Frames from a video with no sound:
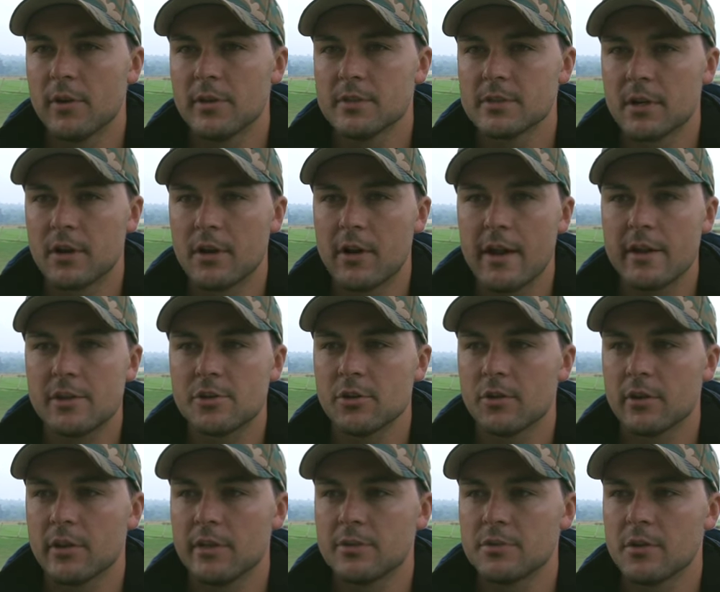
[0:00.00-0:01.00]
he's a great
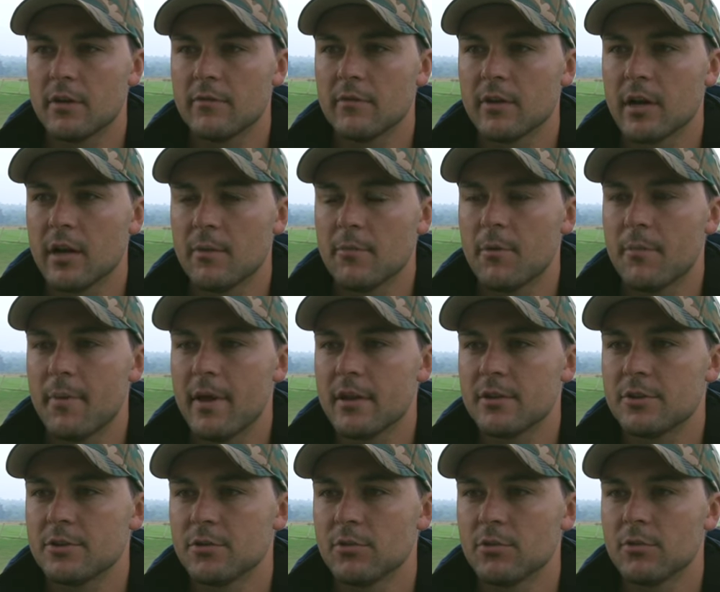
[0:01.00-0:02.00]
jockey to overcome a
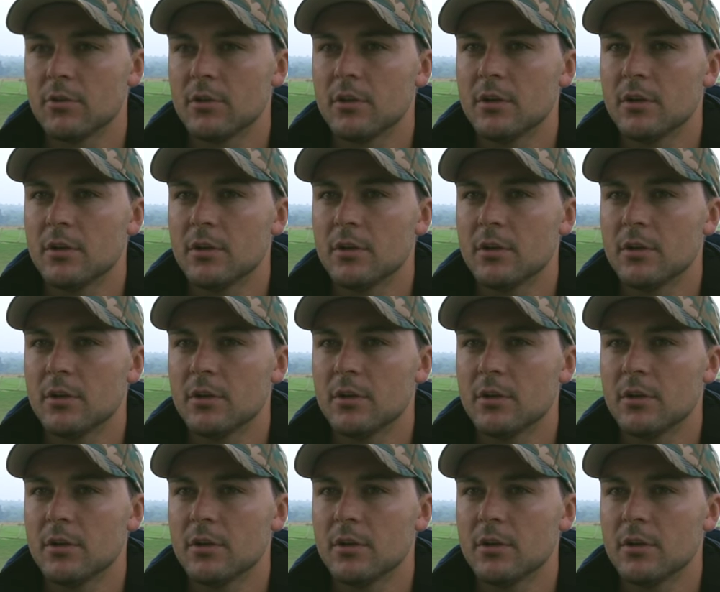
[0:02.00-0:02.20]
bad draw.